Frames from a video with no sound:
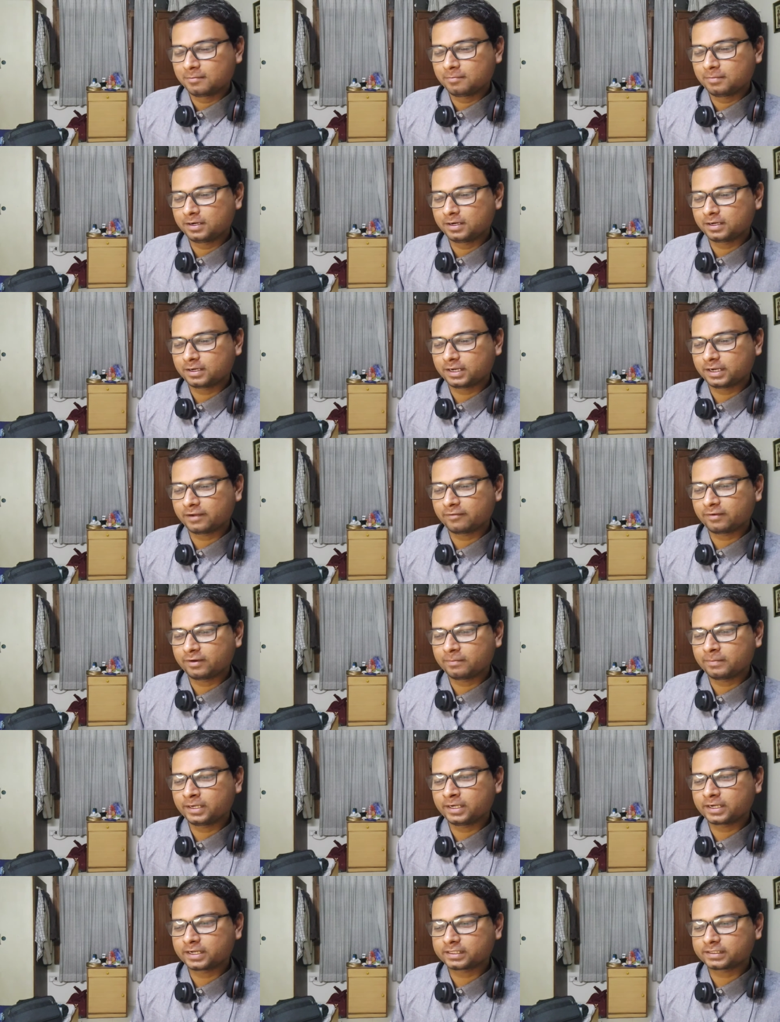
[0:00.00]
But it will
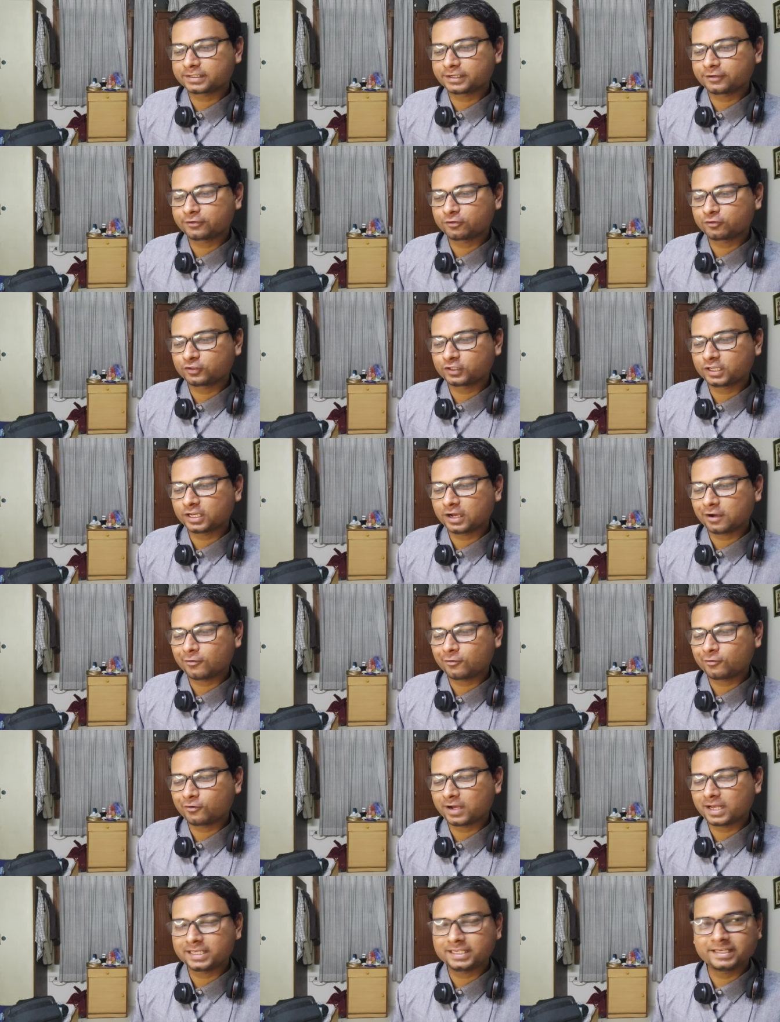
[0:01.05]
be interesting to see how
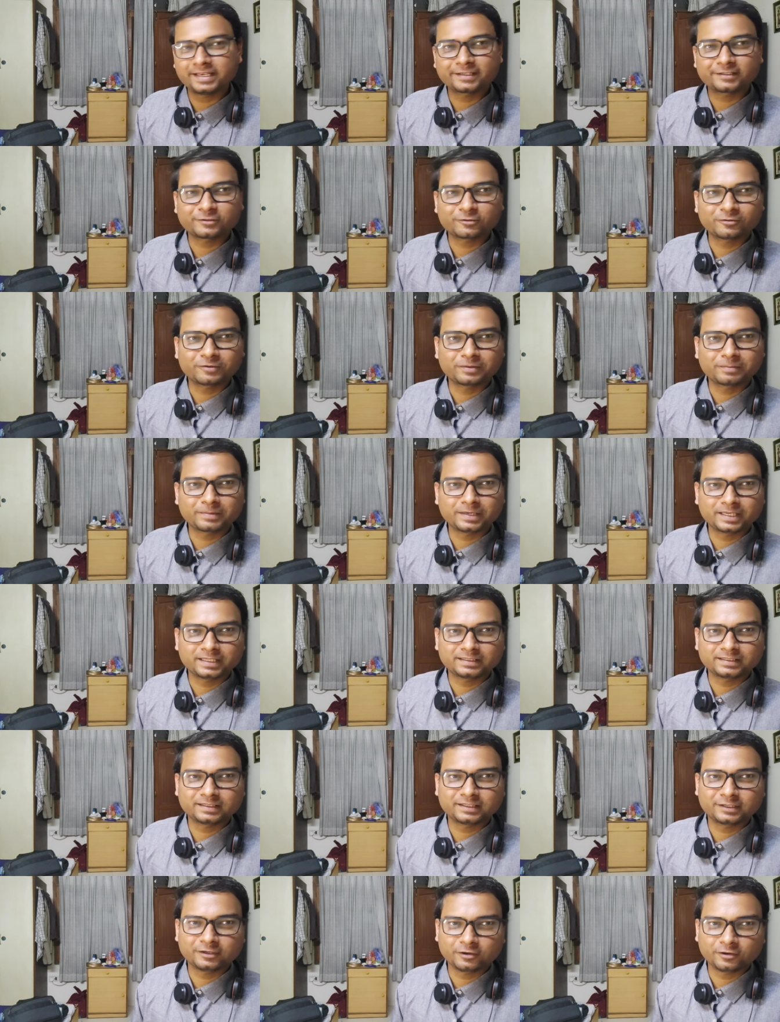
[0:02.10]
IEX story plays
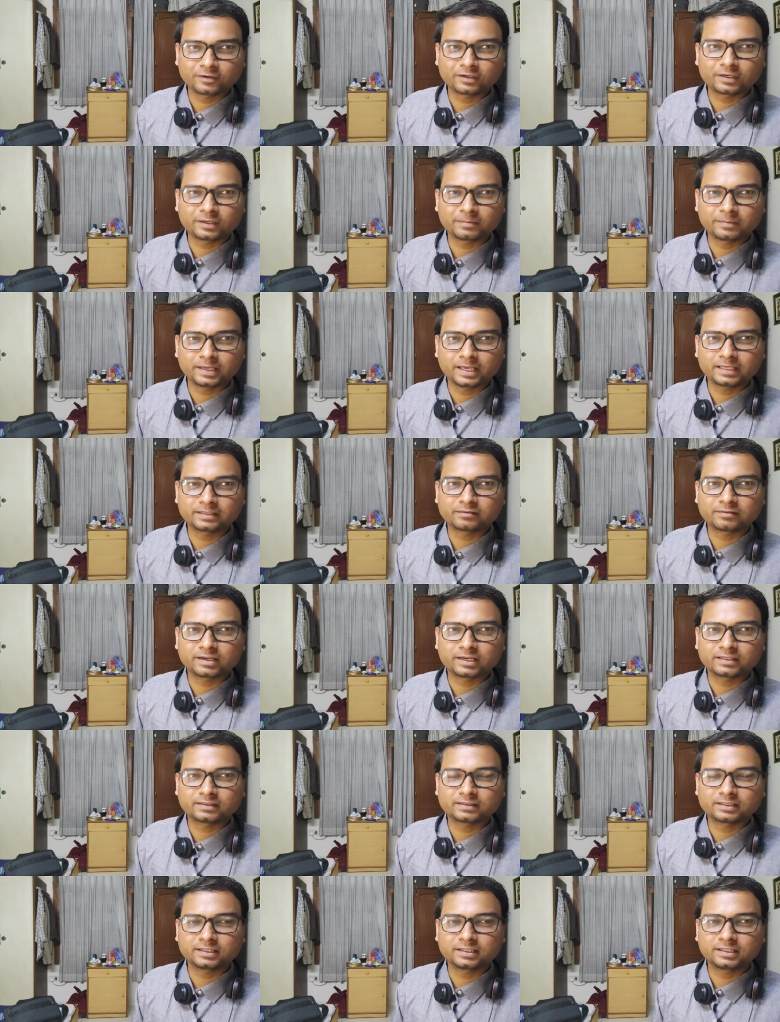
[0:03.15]
in the long term as far
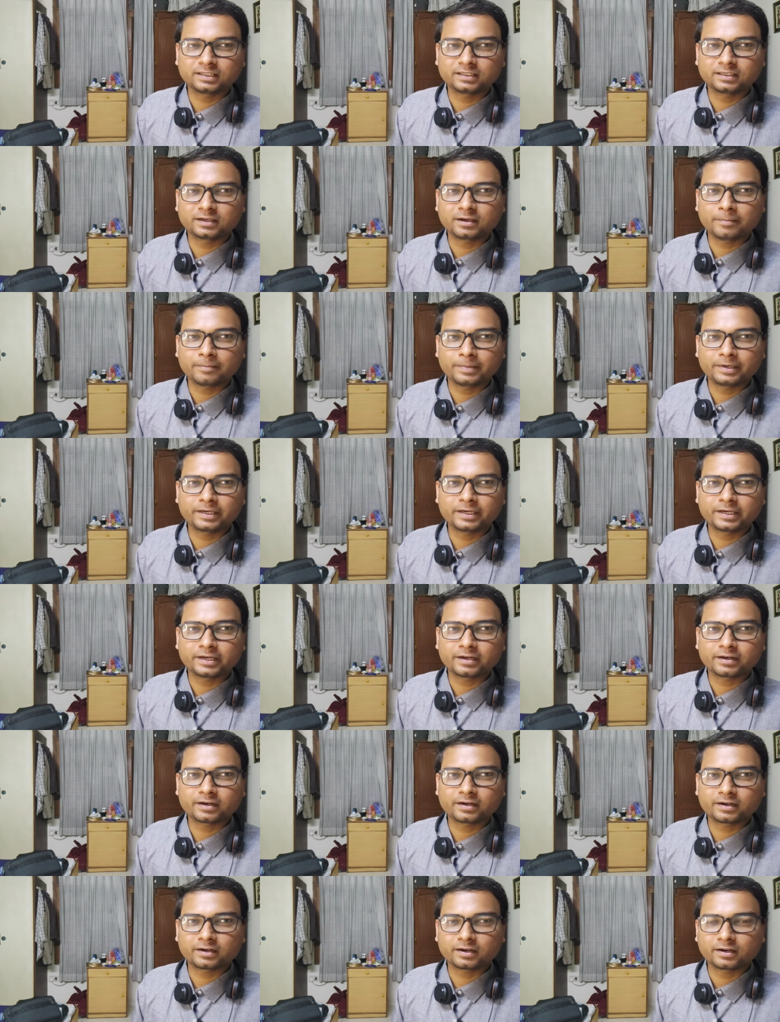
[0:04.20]
as the
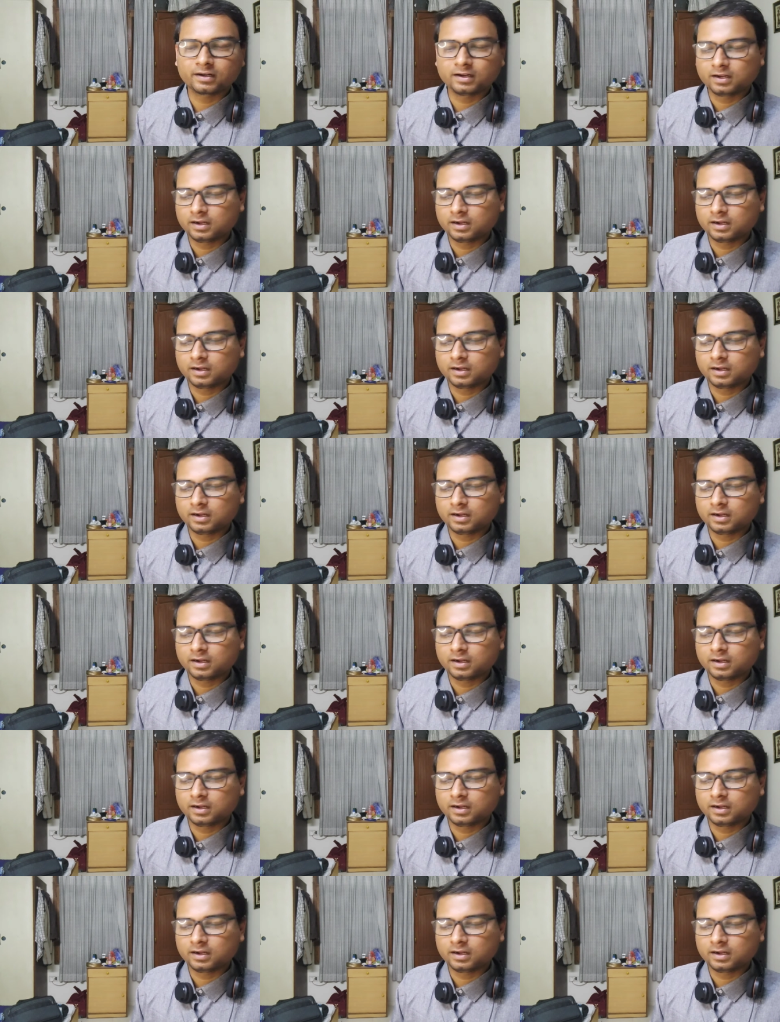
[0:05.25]
competitor